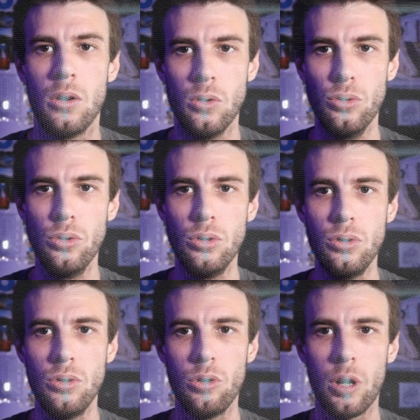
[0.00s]

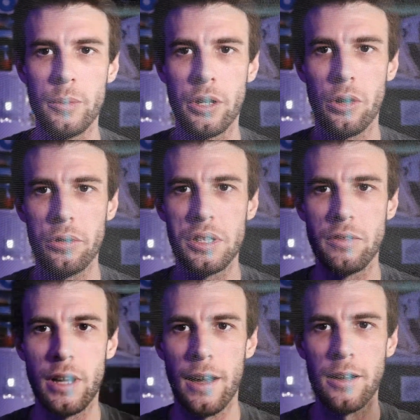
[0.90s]
Ooh, I'm the ghost of
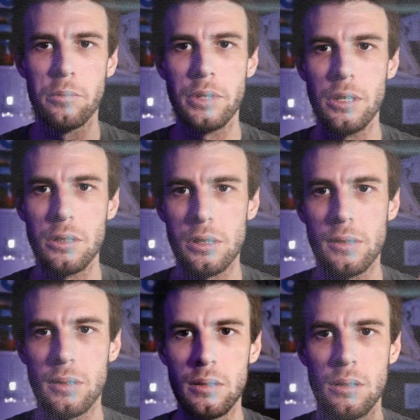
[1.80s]
Kyle
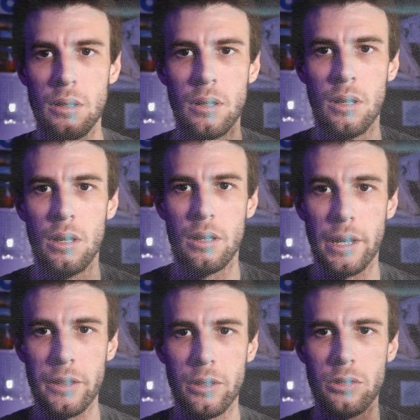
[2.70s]
Beats.
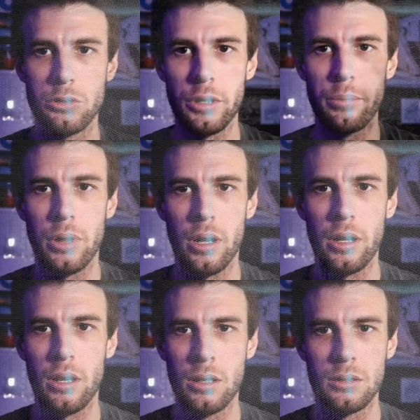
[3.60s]
Get the Drip
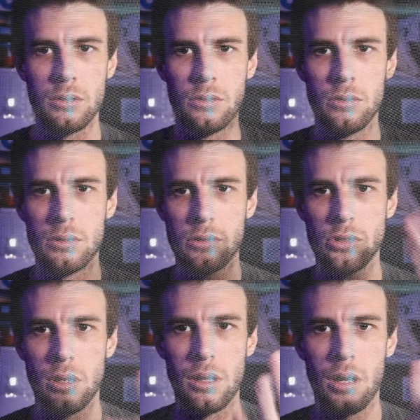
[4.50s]
plugin. It's
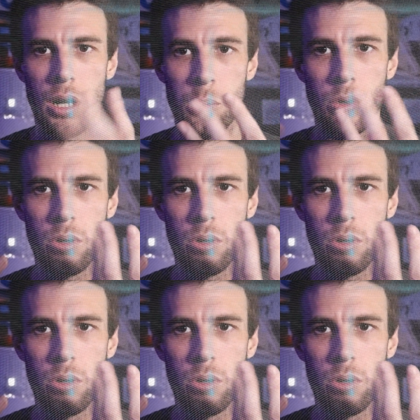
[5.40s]
just a couple